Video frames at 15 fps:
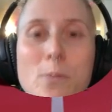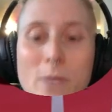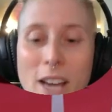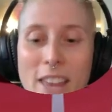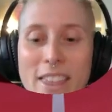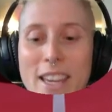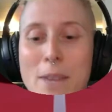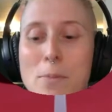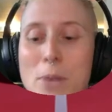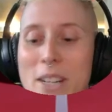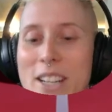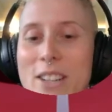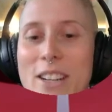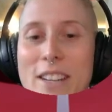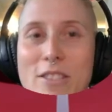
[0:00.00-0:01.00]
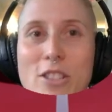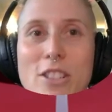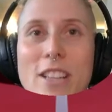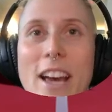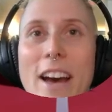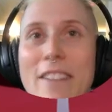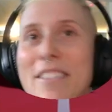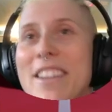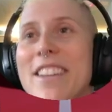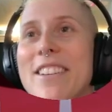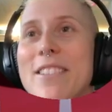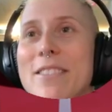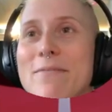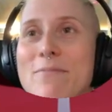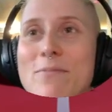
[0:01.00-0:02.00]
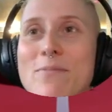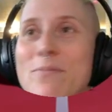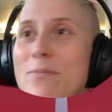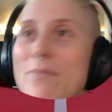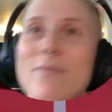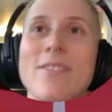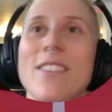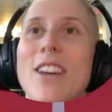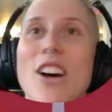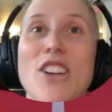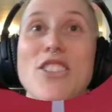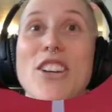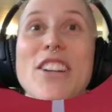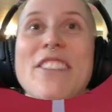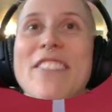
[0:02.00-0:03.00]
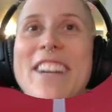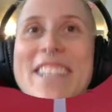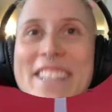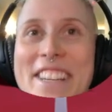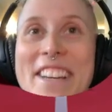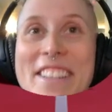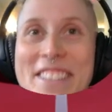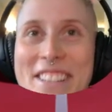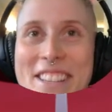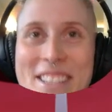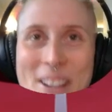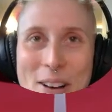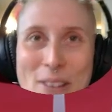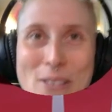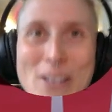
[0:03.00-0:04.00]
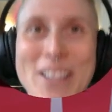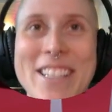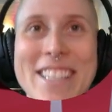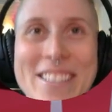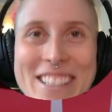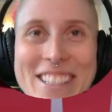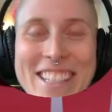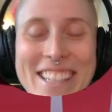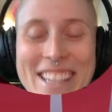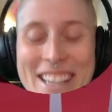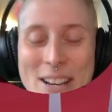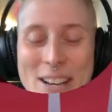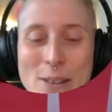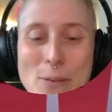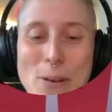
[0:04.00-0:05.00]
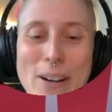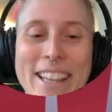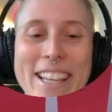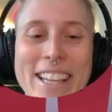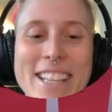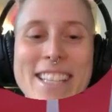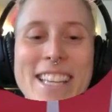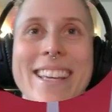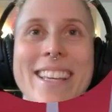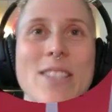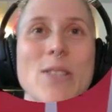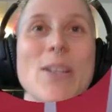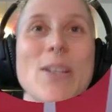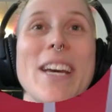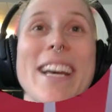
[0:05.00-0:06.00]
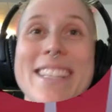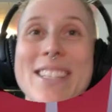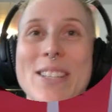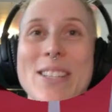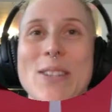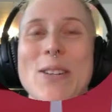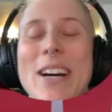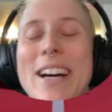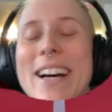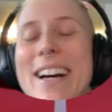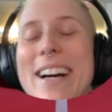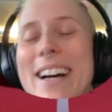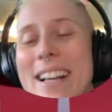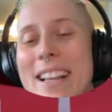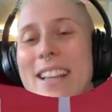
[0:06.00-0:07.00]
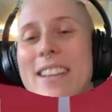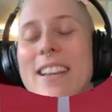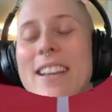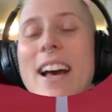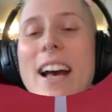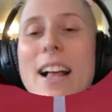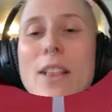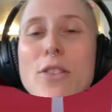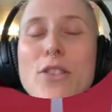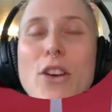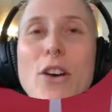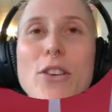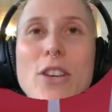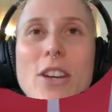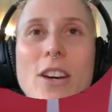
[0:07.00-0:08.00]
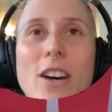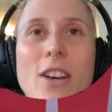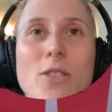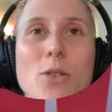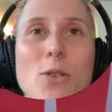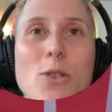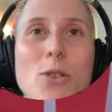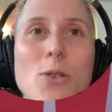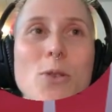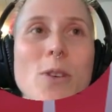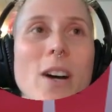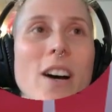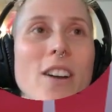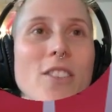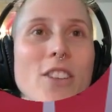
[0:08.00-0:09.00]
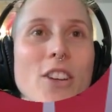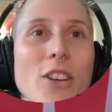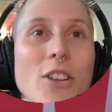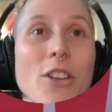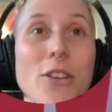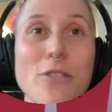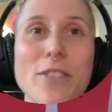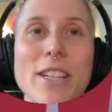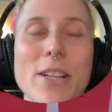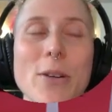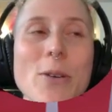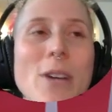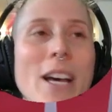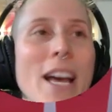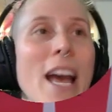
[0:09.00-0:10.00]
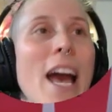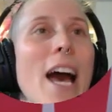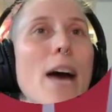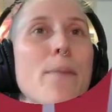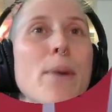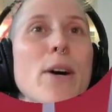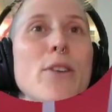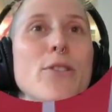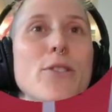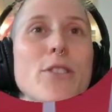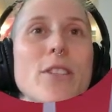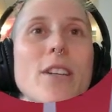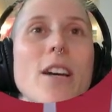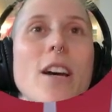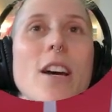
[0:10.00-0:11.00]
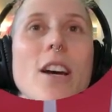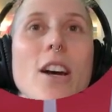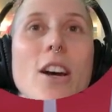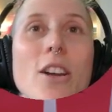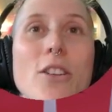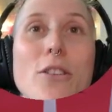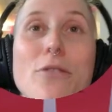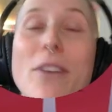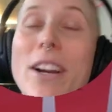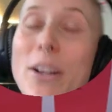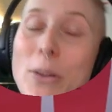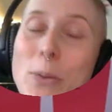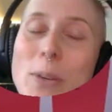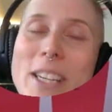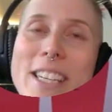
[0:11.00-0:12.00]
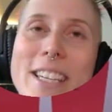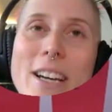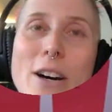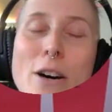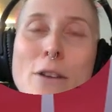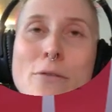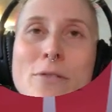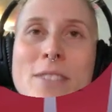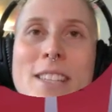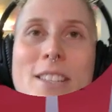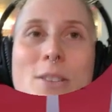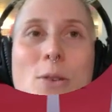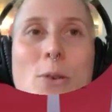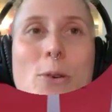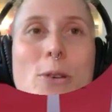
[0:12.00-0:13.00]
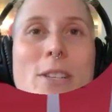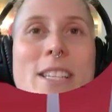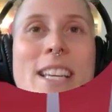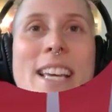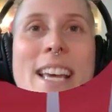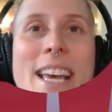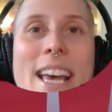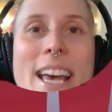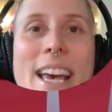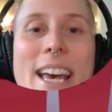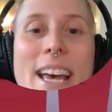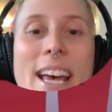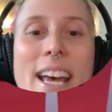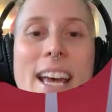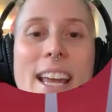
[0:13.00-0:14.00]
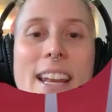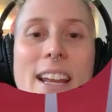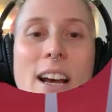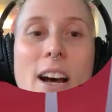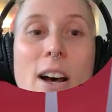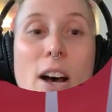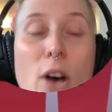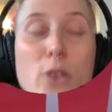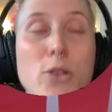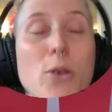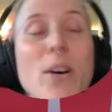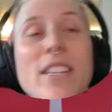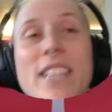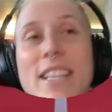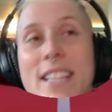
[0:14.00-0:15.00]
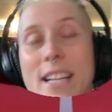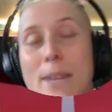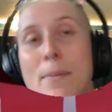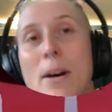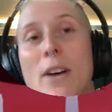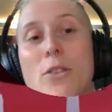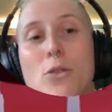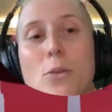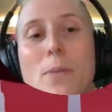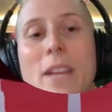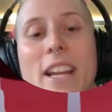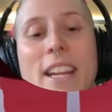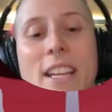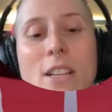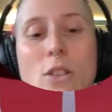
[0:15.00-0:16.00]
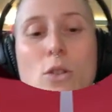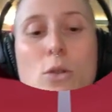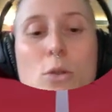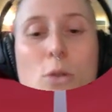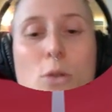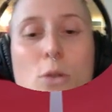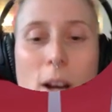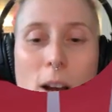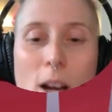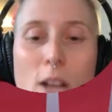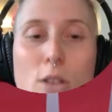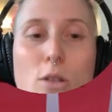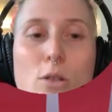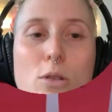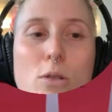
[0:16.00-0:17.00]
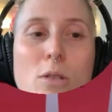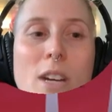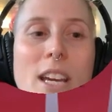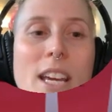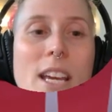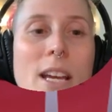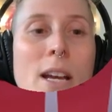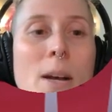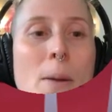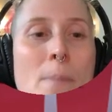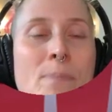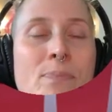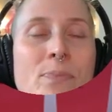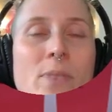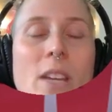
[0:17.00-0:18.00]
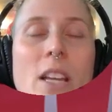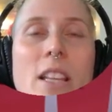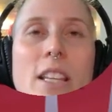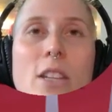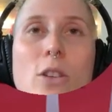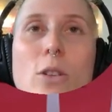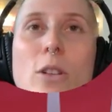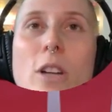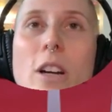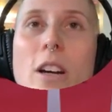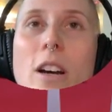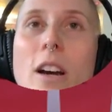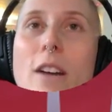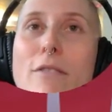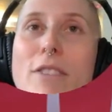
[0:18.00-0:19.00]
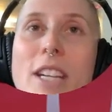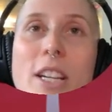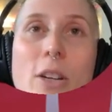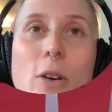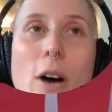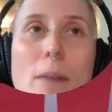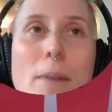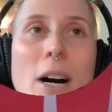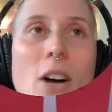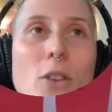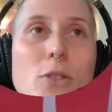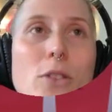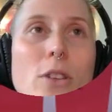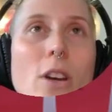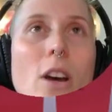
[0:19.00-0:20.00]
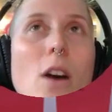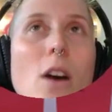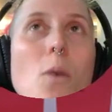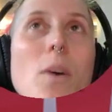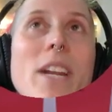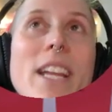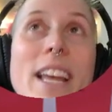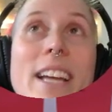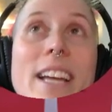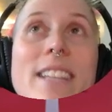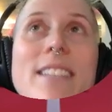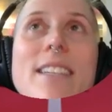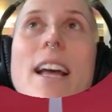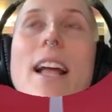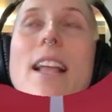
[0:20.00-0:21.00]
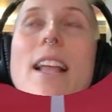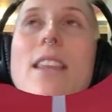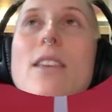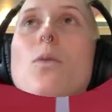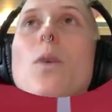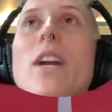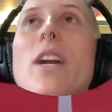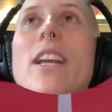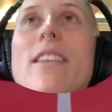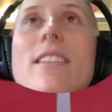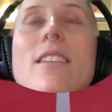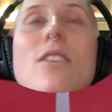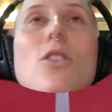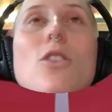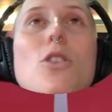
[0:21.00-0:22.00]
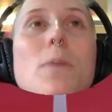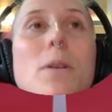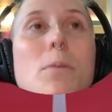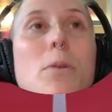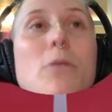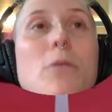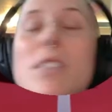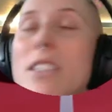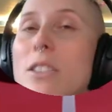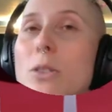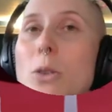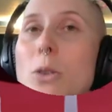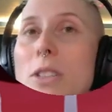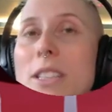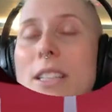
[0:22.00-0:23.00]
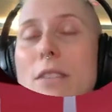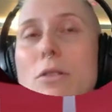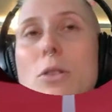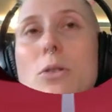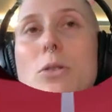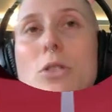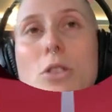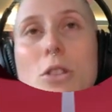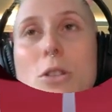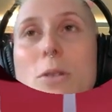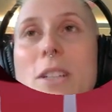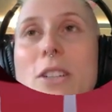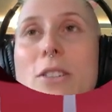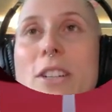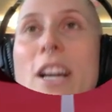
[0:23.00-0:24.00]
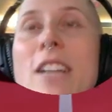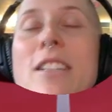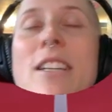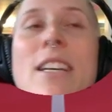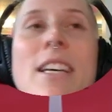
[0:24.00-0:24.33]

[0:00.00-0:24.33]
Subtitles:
I think I'm pretty good at just having a ton of ideas, so we'll see where it leads. So yeah, so I'll talk to you on another video about the final week of this course, and also, as I said, I'm also planning to do a little video about what I liked and what I think could be improved in this course, and if you should do it or not.